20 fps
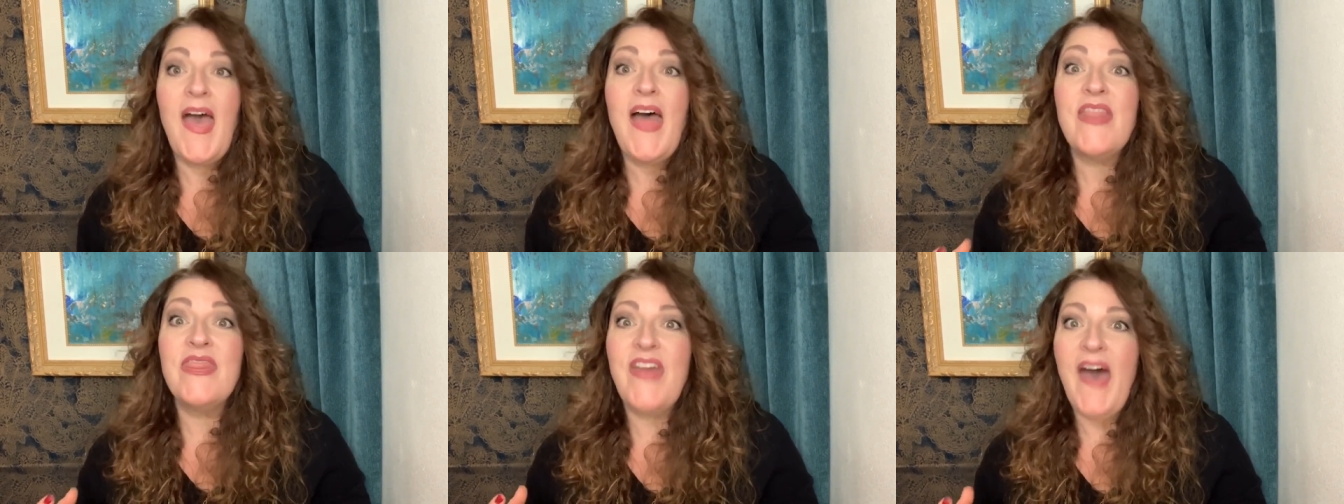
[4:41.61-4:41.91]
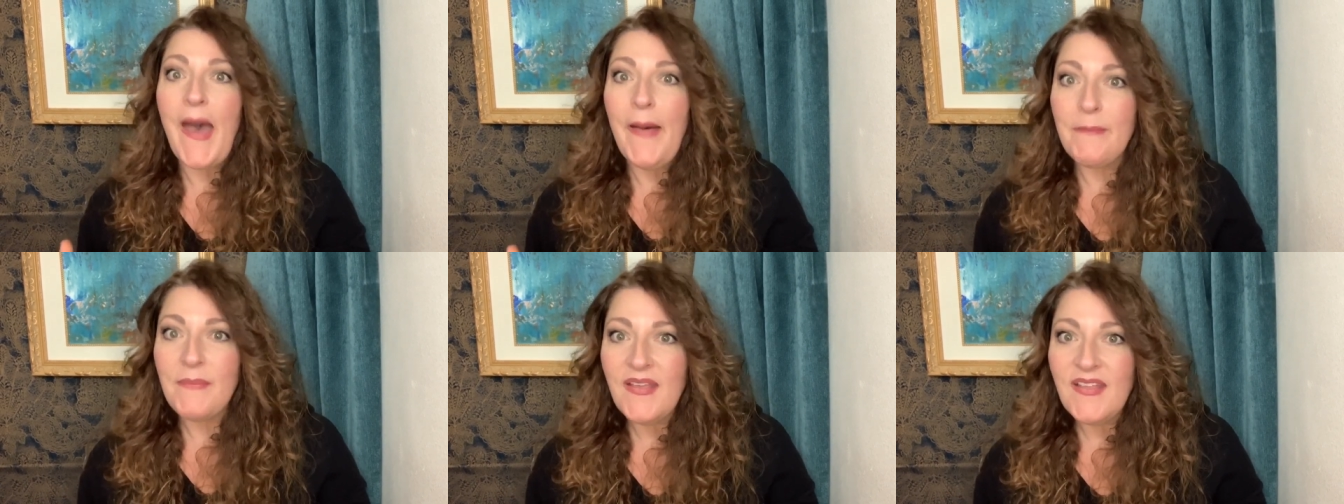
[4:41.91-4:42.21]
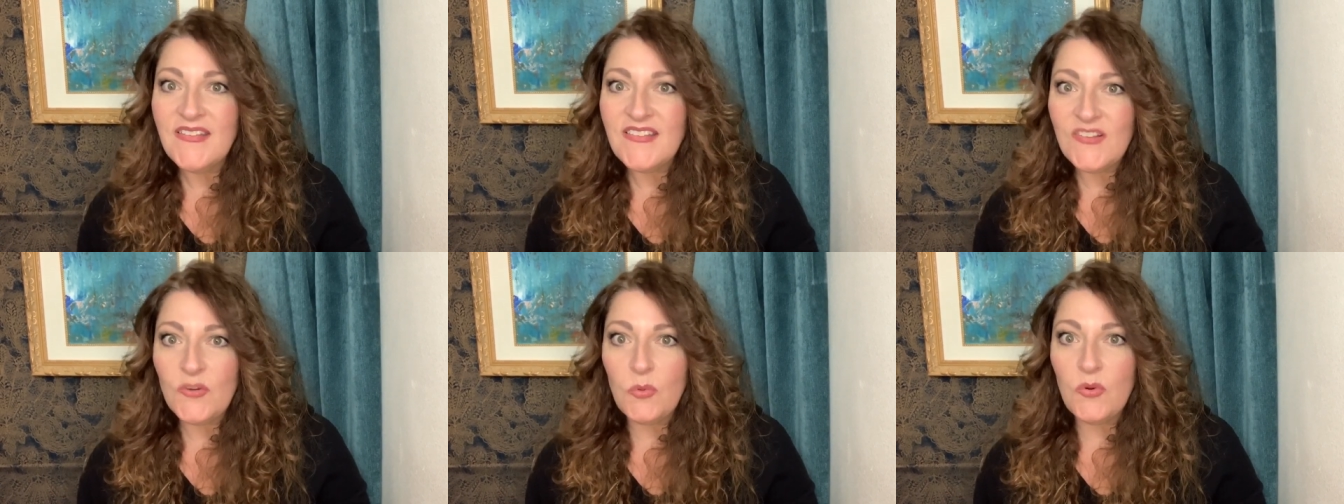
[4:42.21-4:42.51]
That
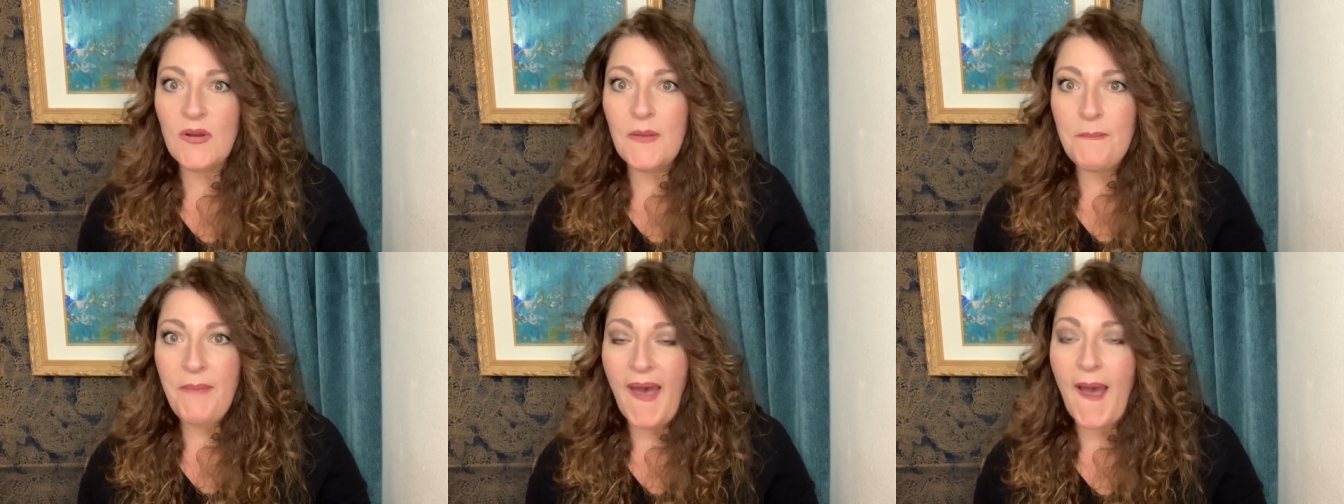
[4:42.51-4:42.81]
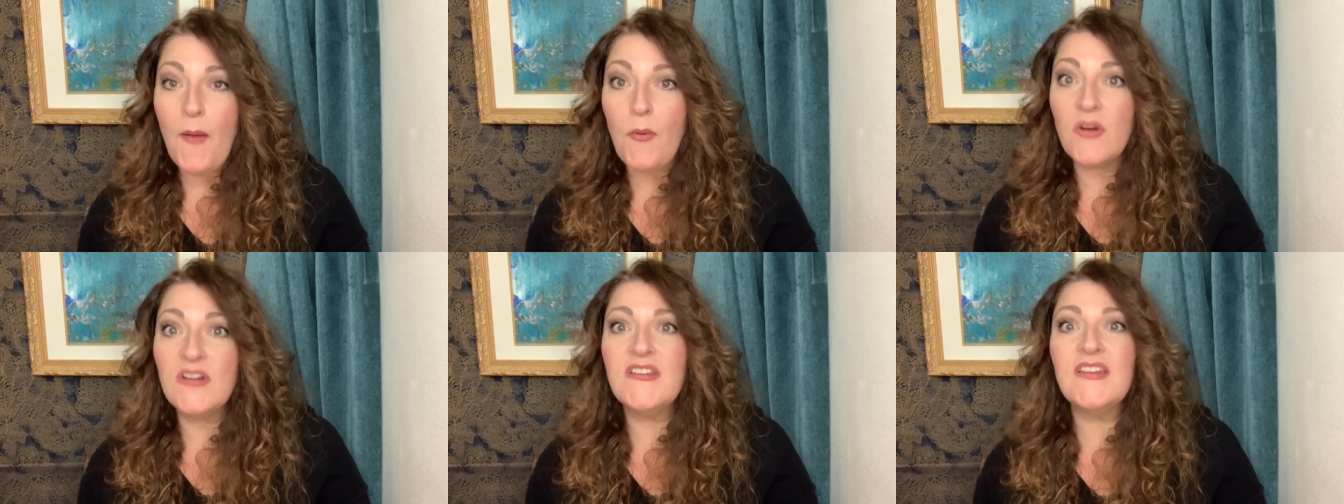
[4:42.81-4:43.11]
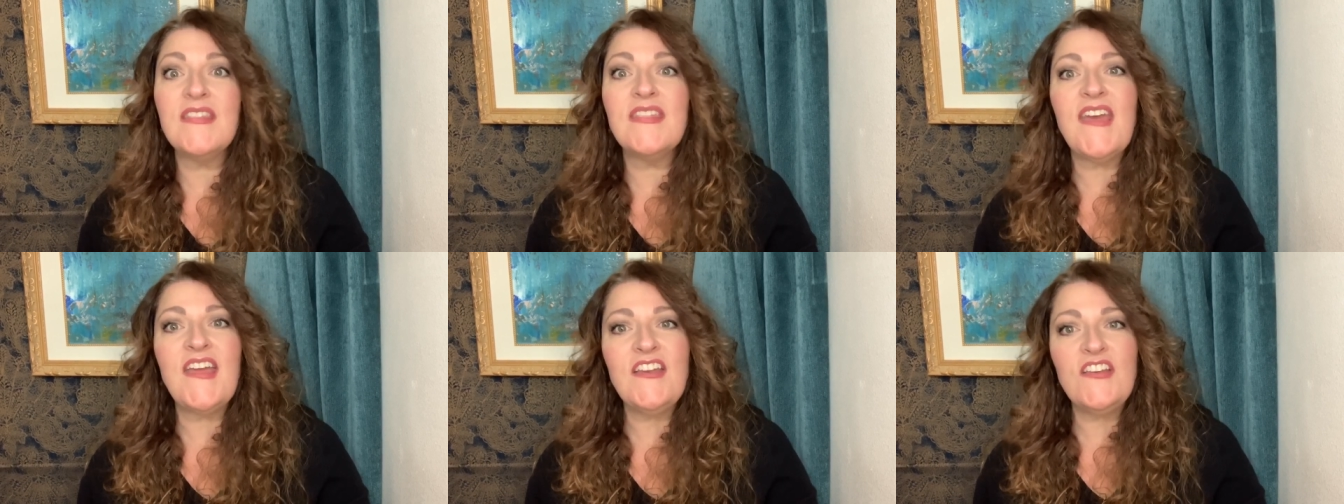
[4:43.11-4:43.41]
means that we're empowered
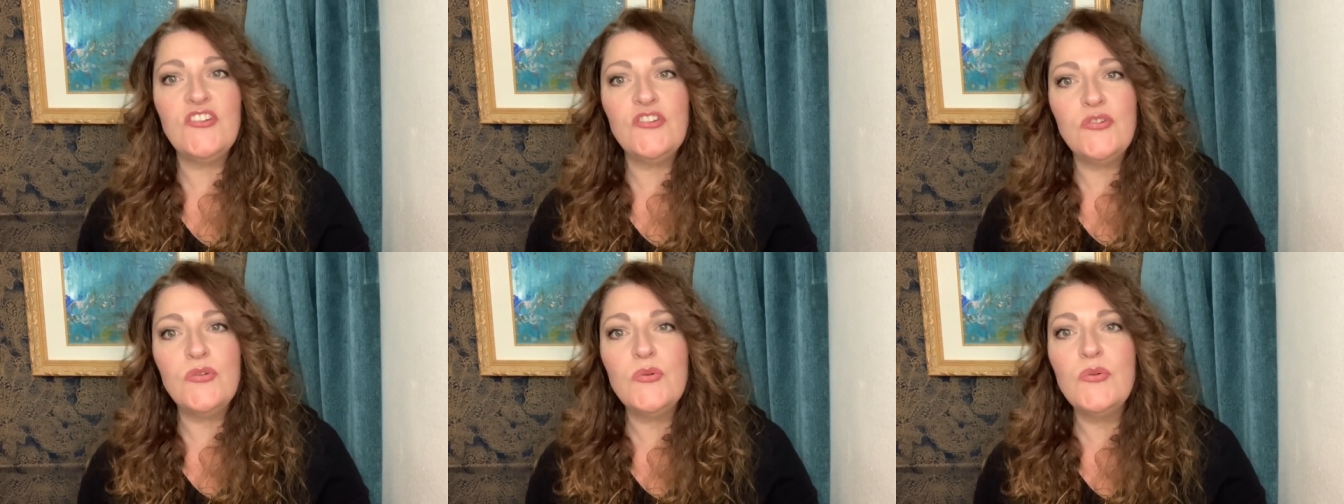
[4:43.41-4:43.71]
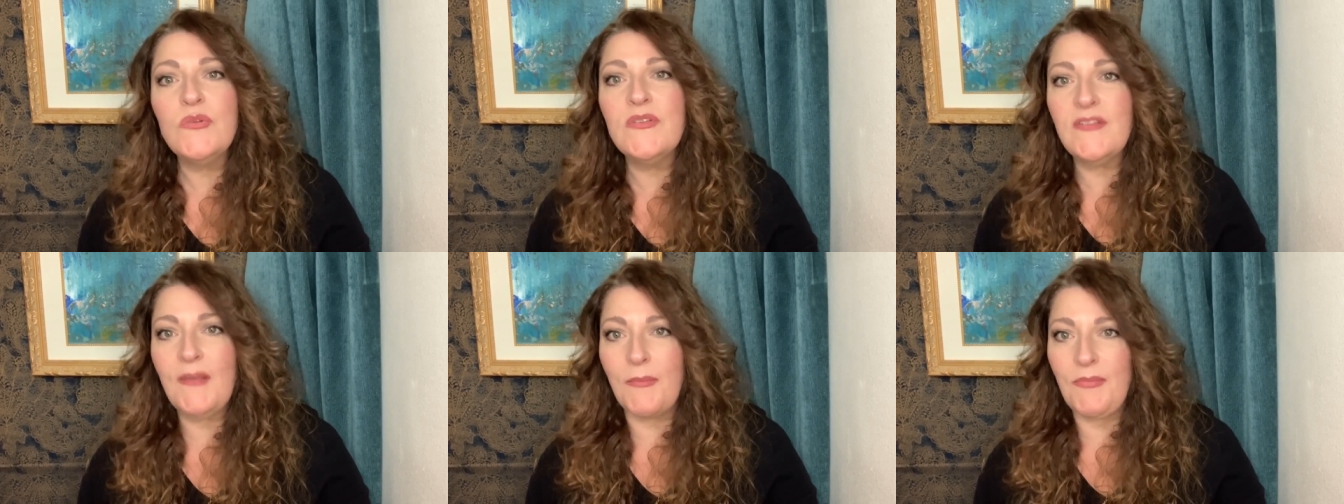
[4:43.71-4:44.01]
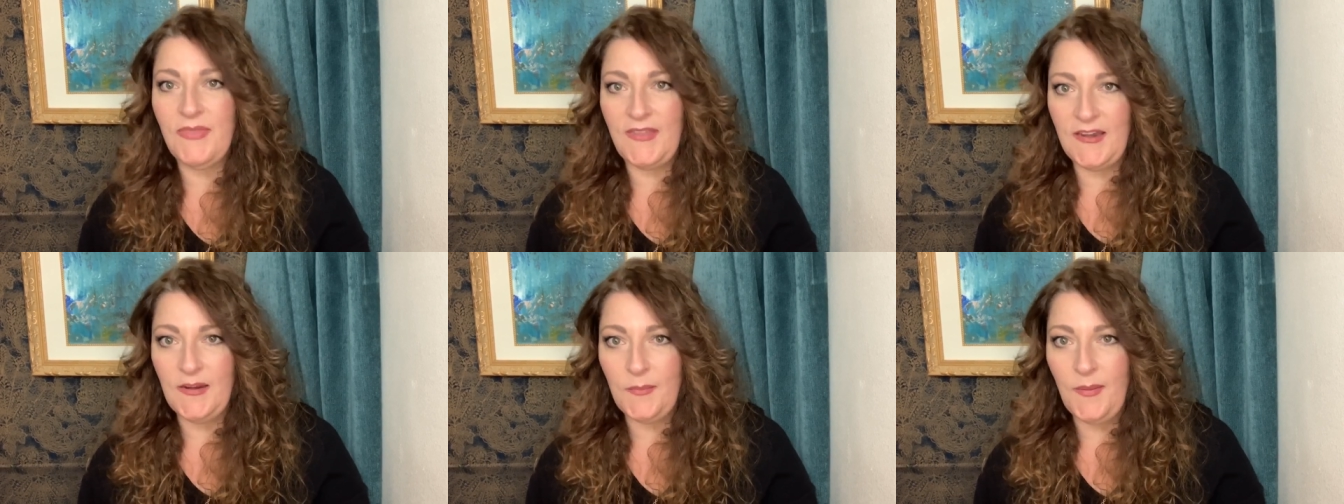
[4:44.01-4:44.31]
to then do
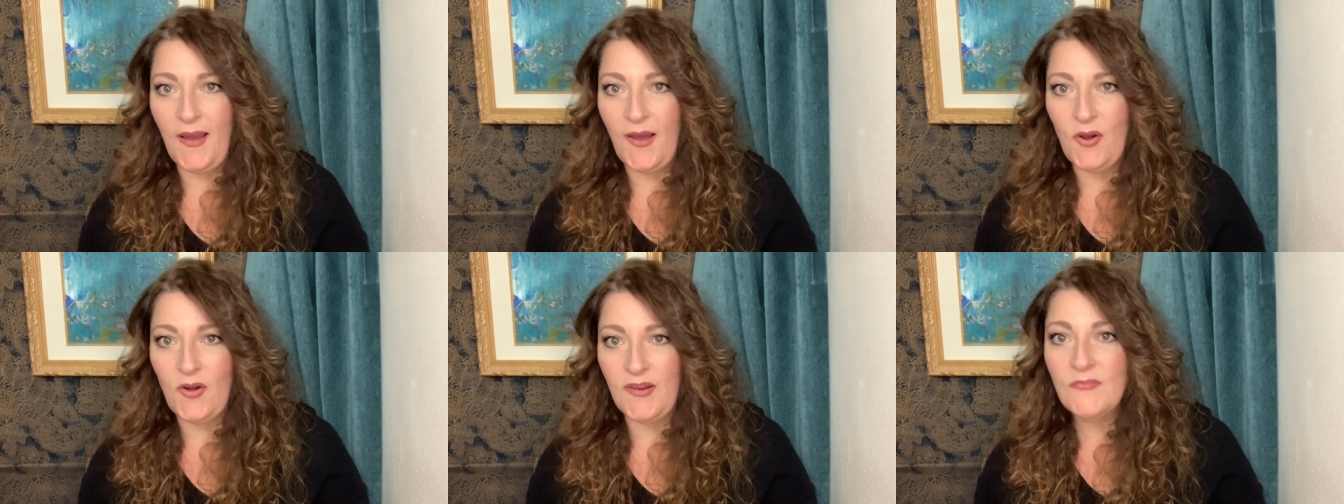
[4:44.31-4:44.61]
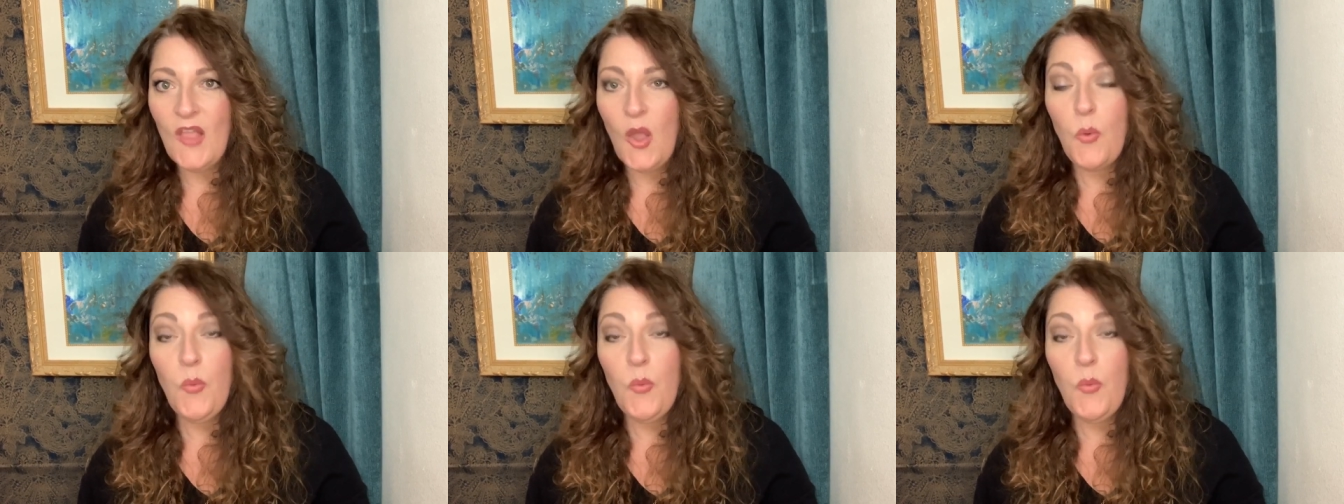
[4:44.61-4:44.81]
something about it.